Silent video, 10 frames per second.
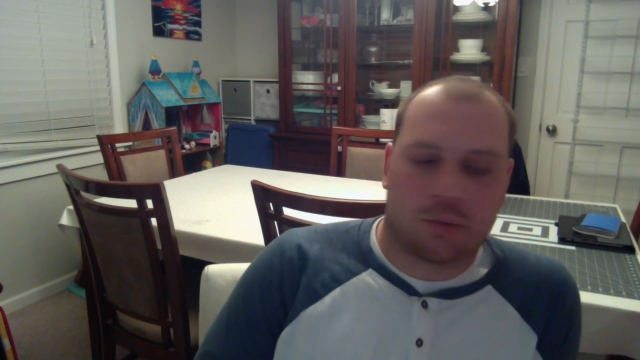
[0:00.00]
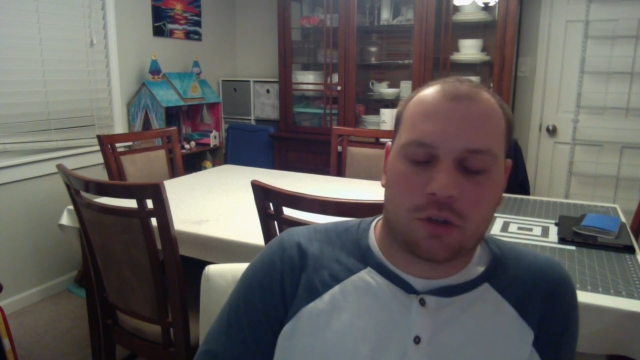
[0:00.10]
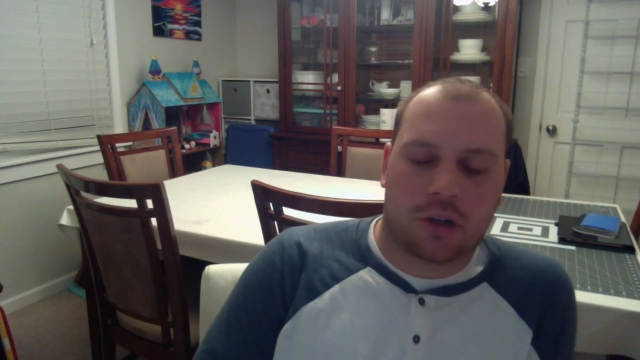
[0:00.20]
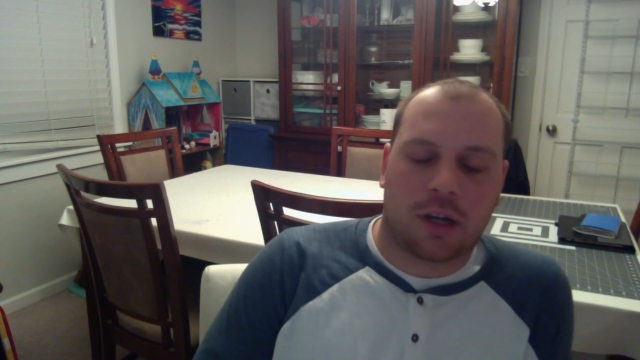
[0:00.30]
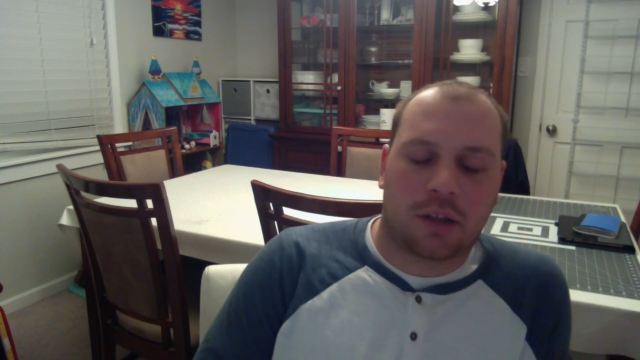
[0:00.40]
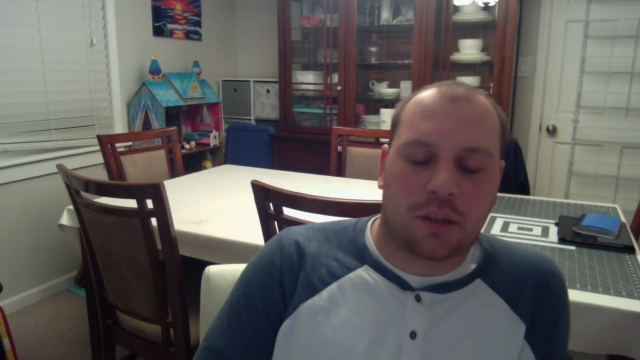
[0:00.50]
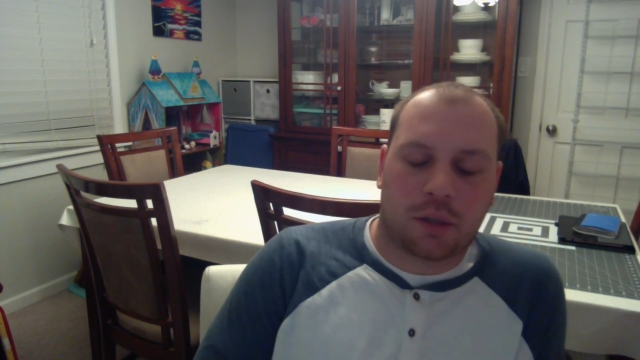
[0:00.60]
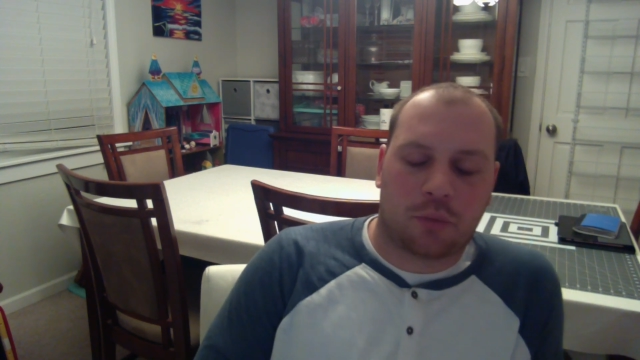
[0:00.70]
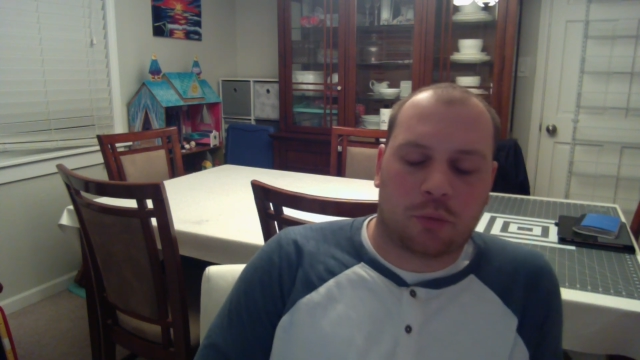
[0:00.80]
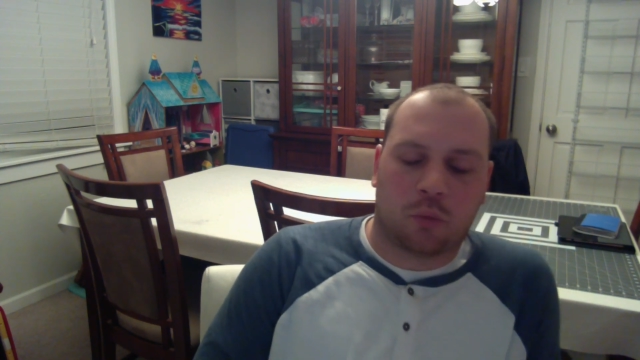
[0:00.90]
so I didn't think
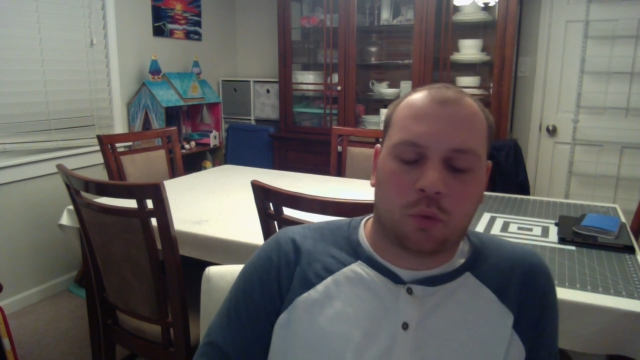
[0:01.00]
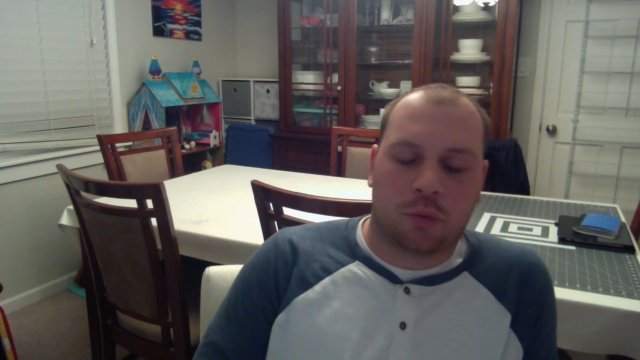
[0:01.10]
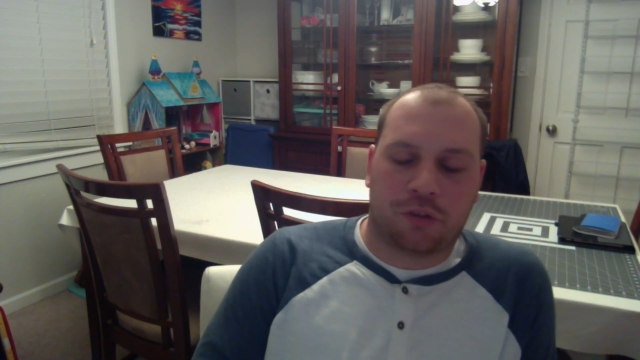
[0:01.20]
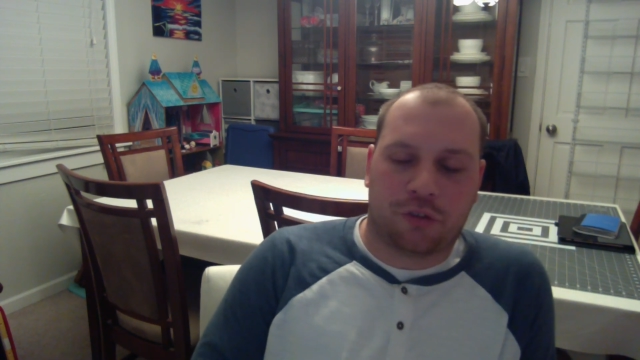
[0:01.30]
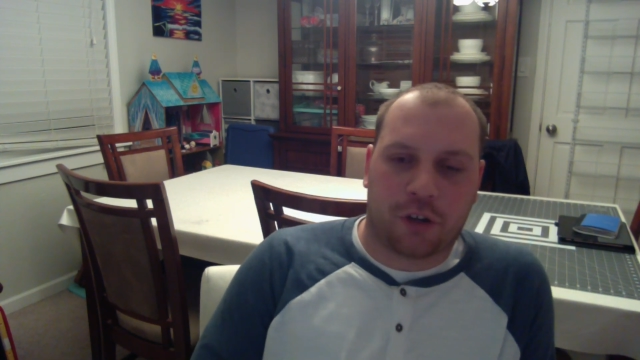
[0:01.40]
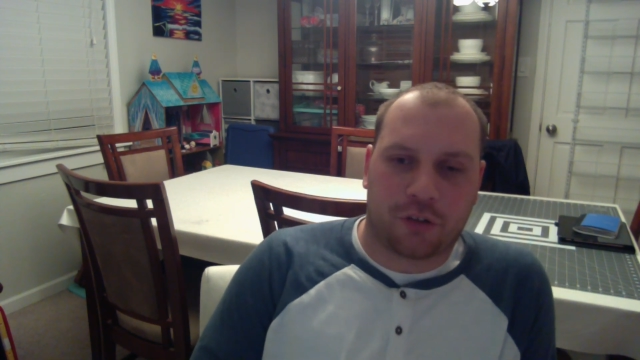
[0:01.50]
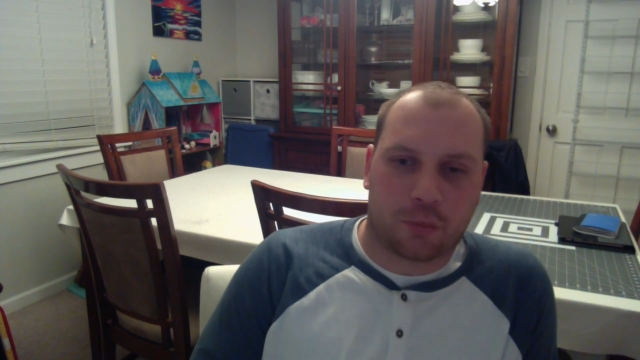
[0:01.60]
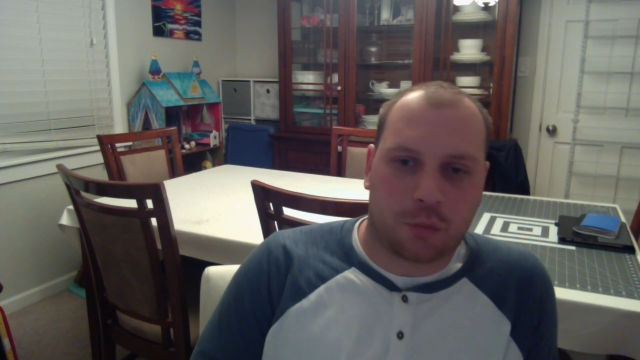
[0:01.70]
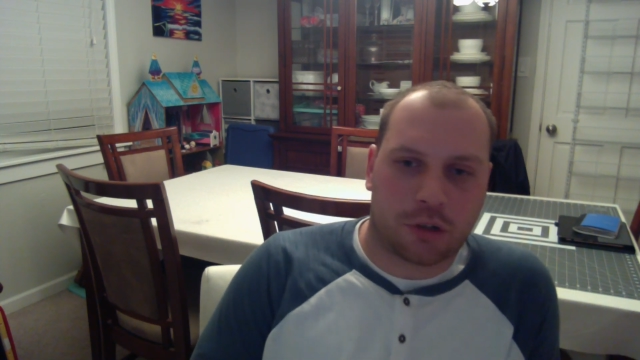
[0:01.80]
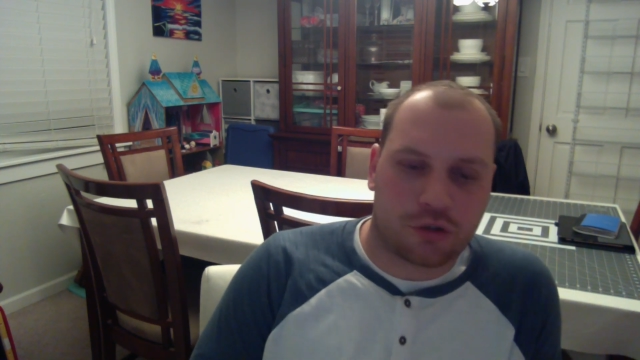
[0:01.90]
it would be fair for
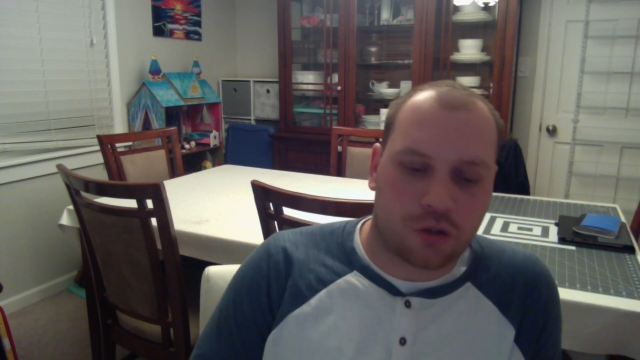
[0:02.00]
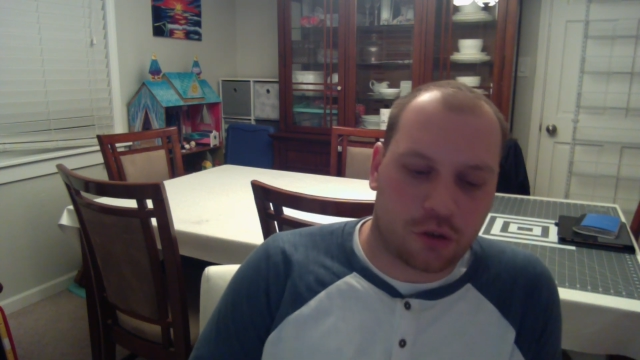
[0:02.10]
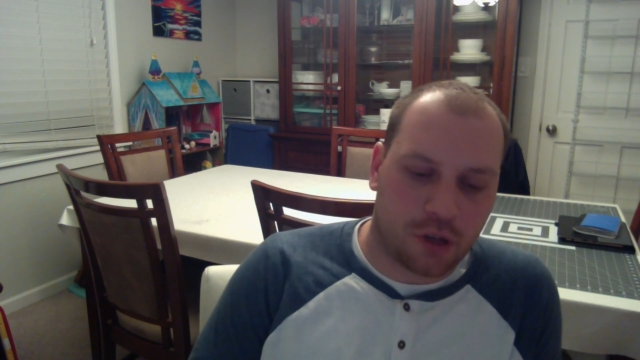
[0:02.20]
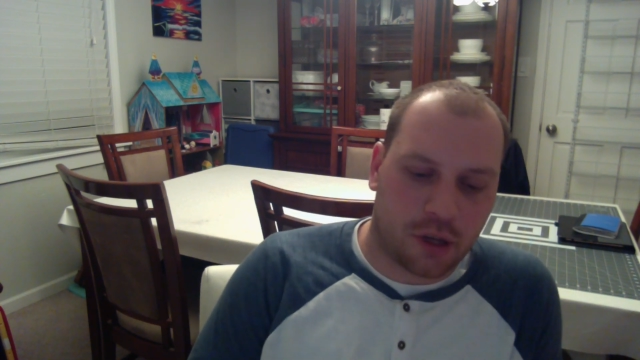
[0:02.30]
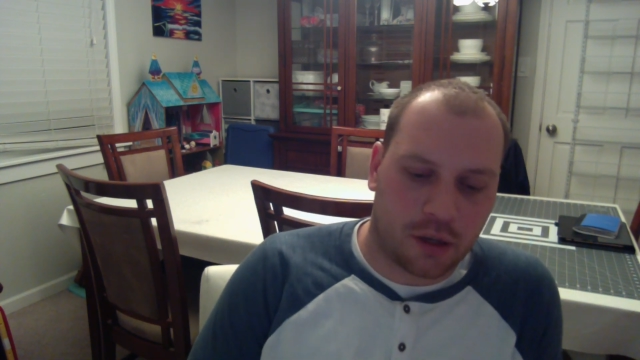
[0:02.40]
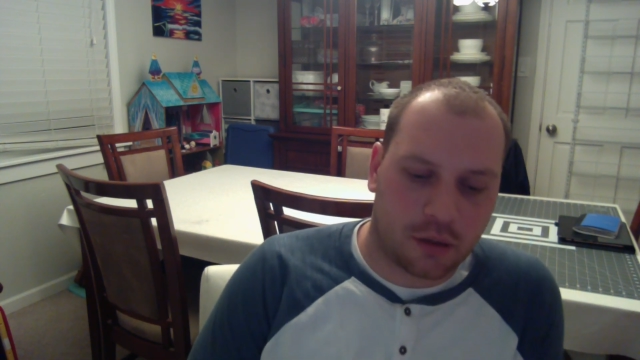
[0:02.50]
me to show that.